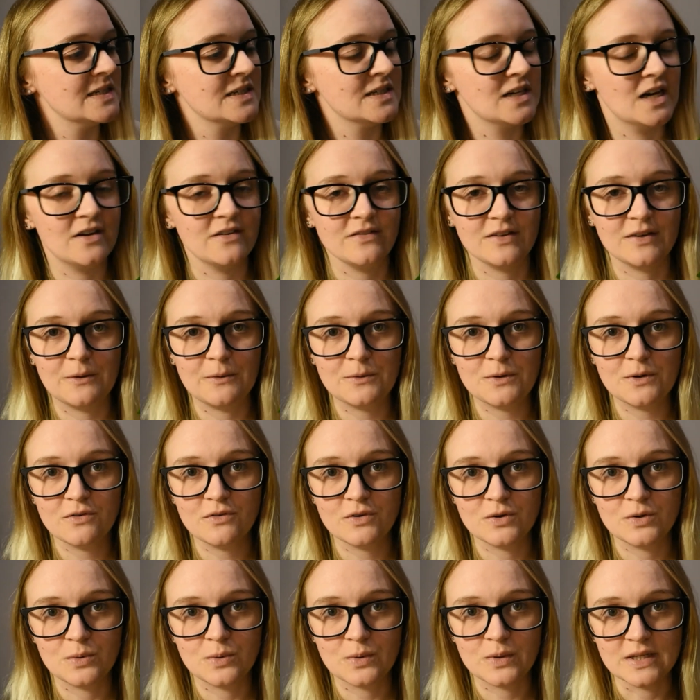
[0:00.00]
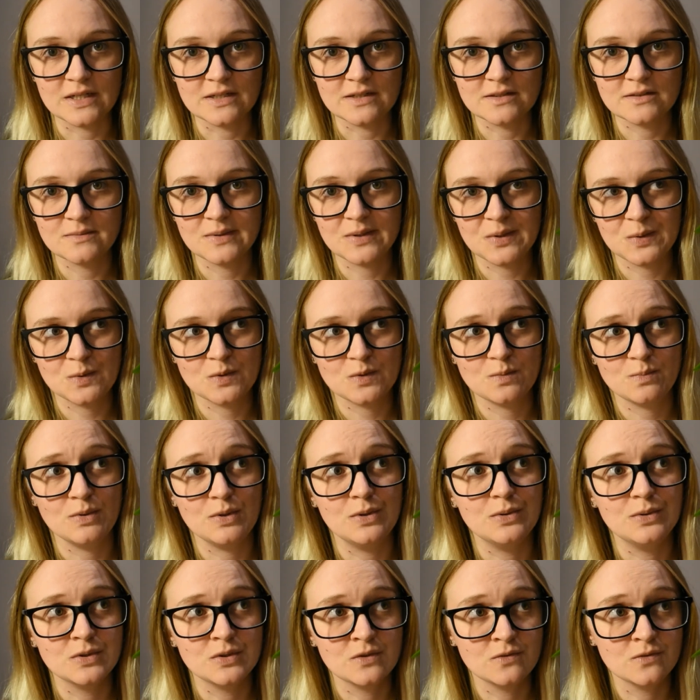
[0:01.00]
I've killed off an orchid, which was
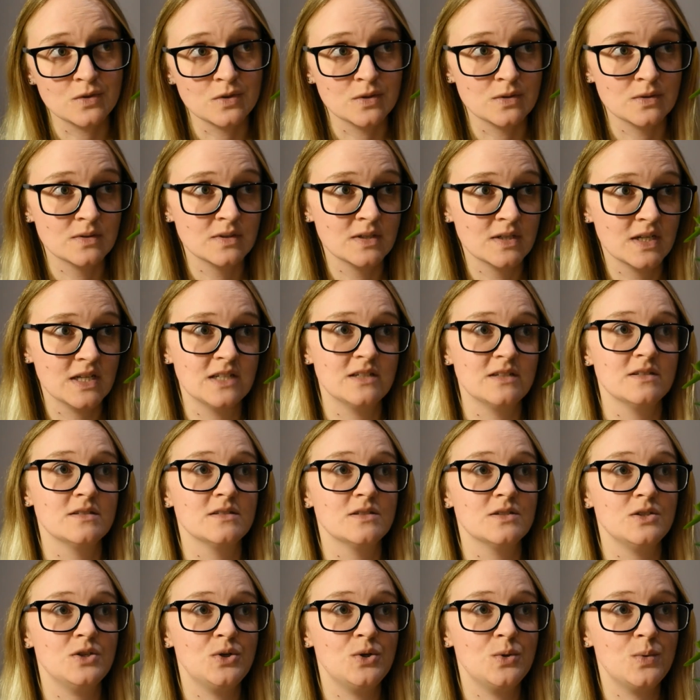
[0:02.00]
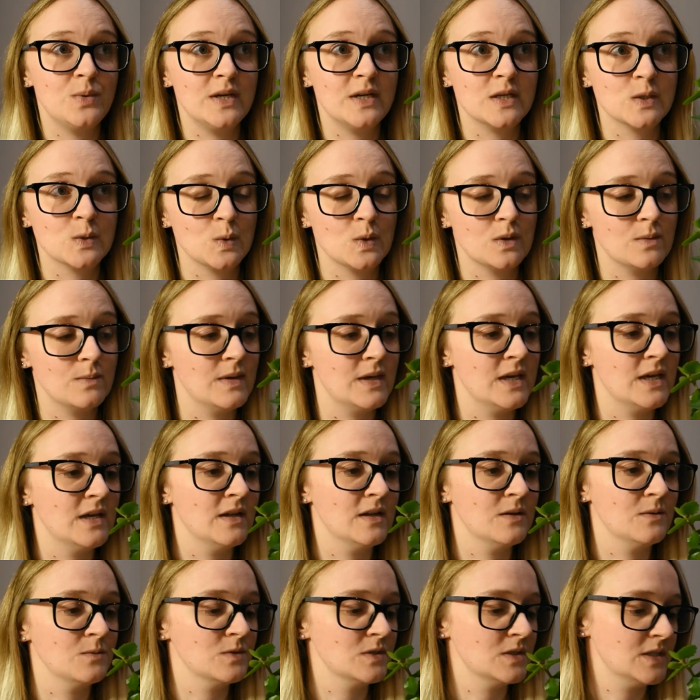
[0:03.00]
beautiful, and 2 weeks with me and
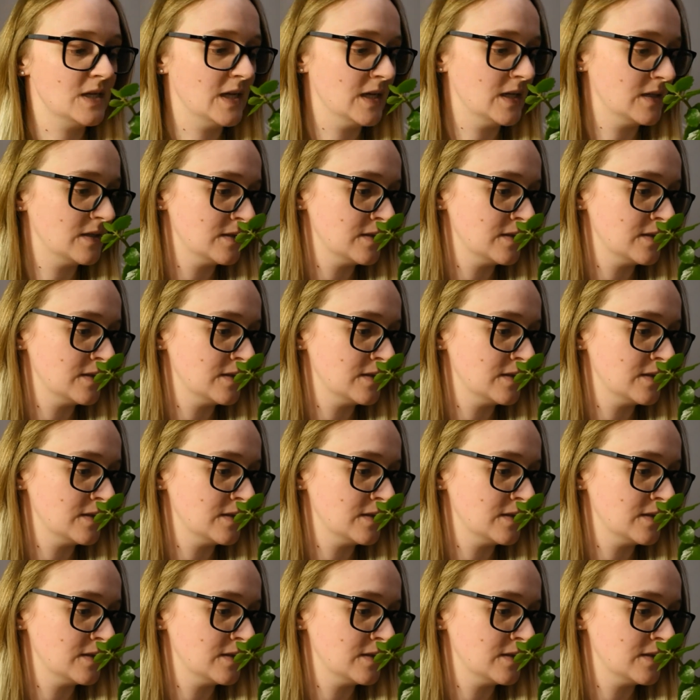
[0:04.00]
it was dead.